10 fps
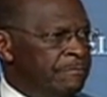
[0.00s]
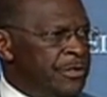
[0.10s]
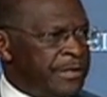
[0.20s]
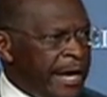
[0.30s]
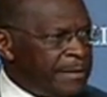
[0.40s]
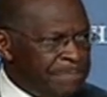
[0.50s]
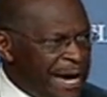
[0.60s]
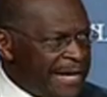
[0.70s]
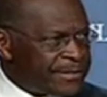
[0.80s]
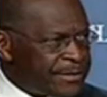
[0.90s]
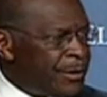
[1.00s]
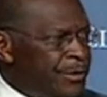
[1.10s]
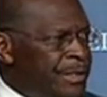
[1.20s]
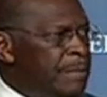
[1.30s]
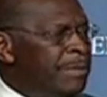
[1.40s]
You can't pass it
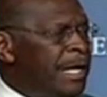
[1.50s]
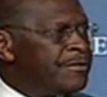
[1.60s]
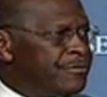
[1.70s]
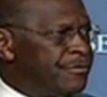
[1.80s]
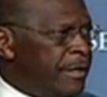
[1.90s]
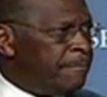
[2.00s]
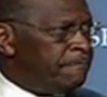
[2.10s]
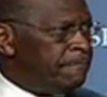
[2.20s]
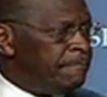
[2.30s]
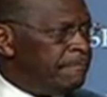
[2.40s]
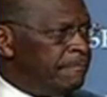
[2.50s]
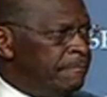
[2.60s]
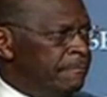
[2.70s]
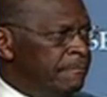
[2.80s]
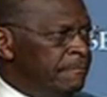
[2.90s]
on in the bloodstream.
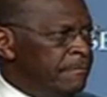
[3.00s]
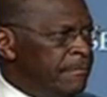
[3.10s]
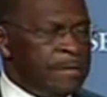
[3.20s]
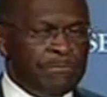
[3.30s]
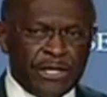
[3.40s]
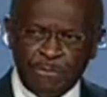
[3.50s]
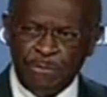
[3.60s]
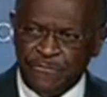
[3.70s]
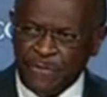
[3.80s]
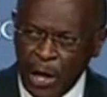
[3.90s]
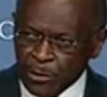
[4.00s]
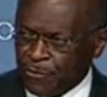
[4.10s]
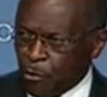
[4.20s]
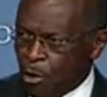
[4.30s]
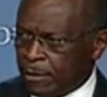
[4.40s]
It must be fought
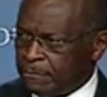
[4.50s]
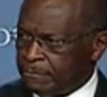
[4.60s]
for